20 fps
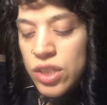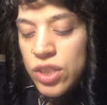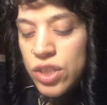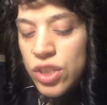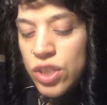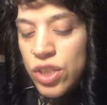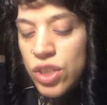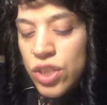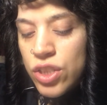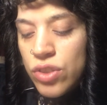
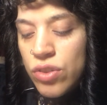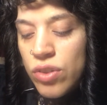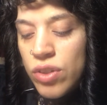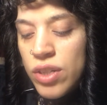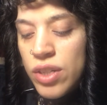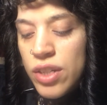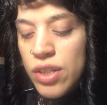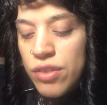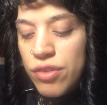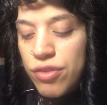
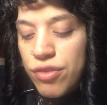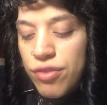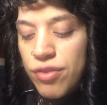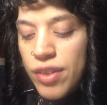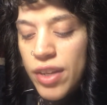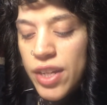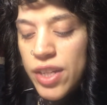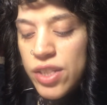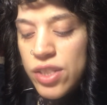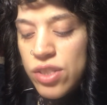you're
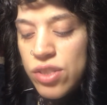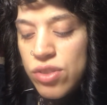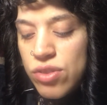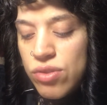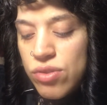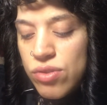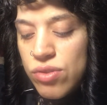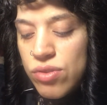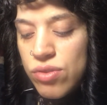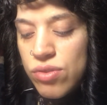afraid
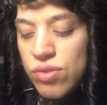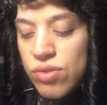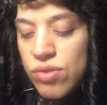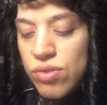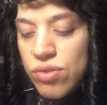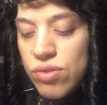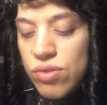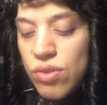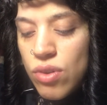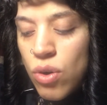
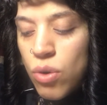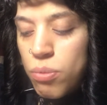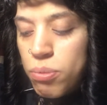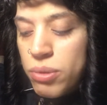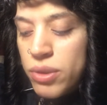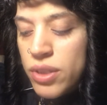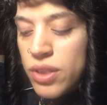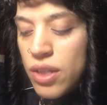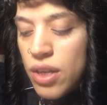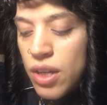to
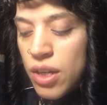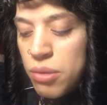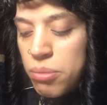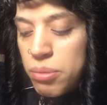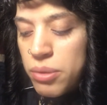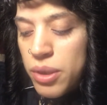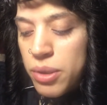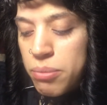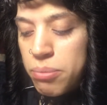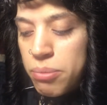open up
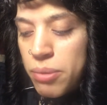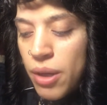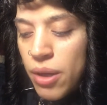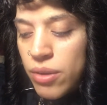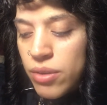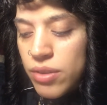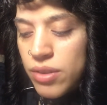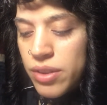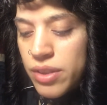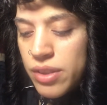
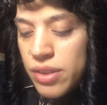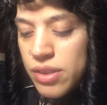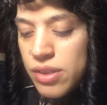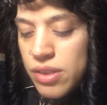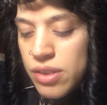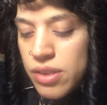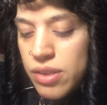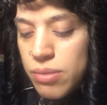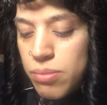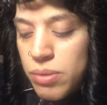about
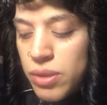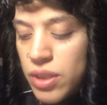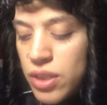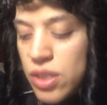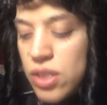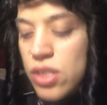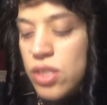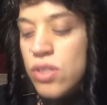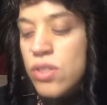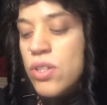this
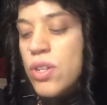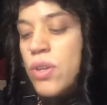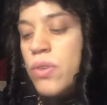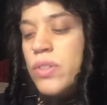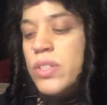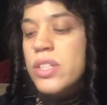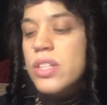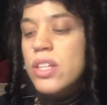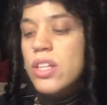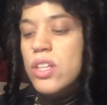because you know
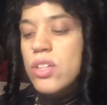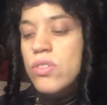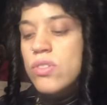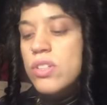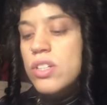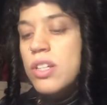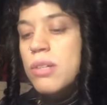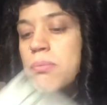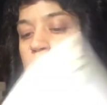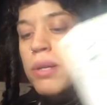it's a huge
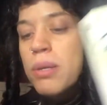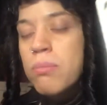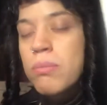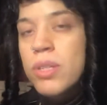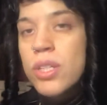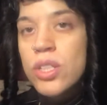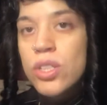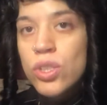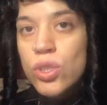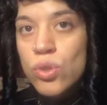
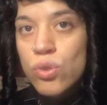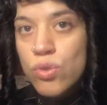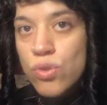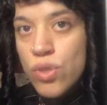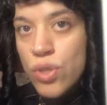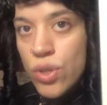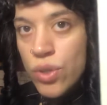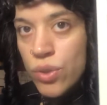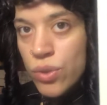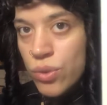commitment. You
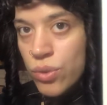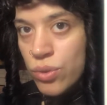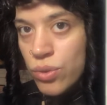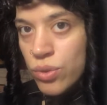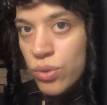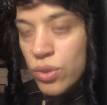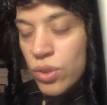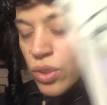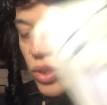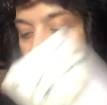know,
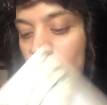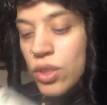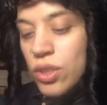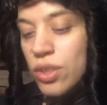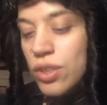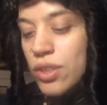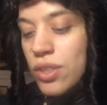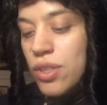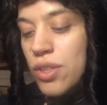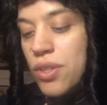
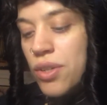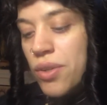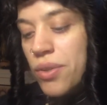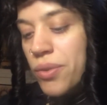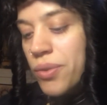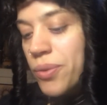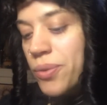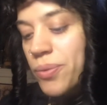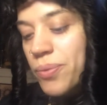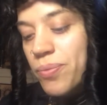you
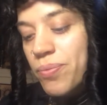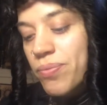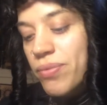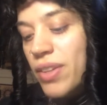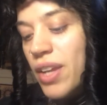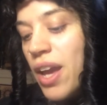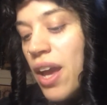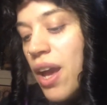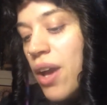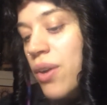know
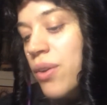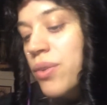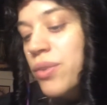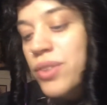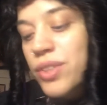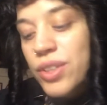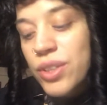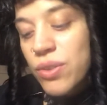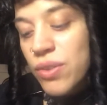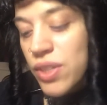how
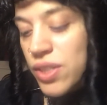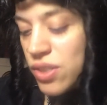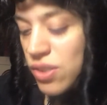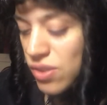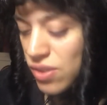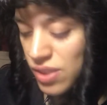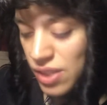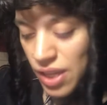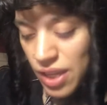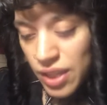they're going to
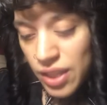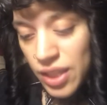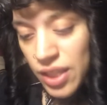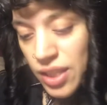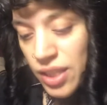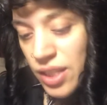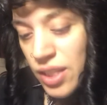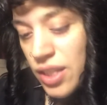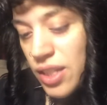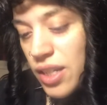take
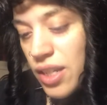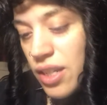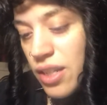it,